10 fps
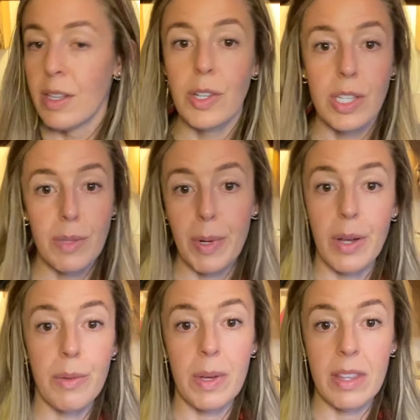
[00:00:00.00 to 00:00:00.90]
just
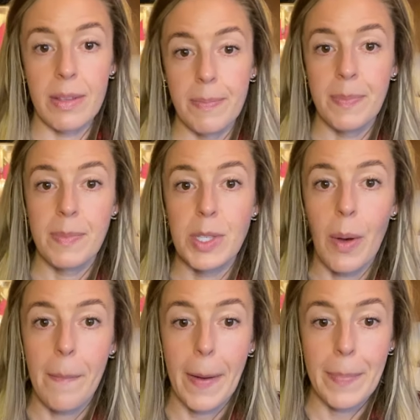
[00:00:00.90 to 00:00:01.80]
sprinkled with
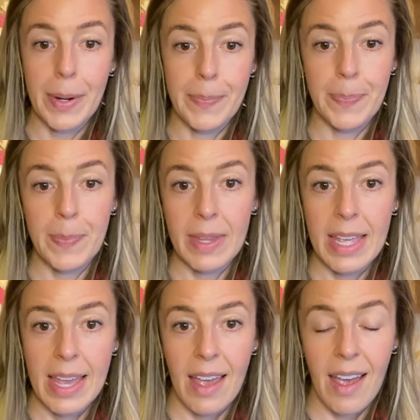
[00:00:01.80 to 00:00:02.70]
salt and pepper
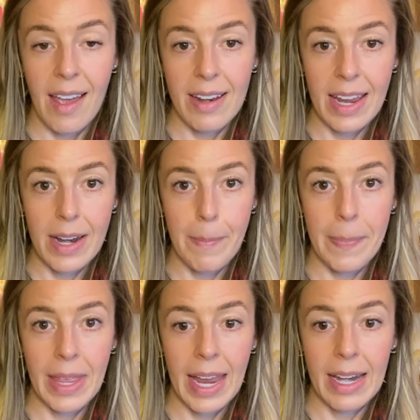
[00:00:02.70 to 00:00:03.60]
and eat them
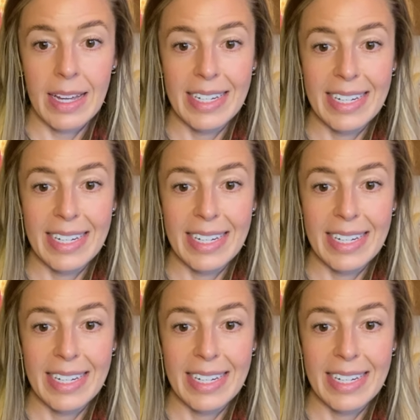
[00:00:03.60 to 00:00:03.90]
plain.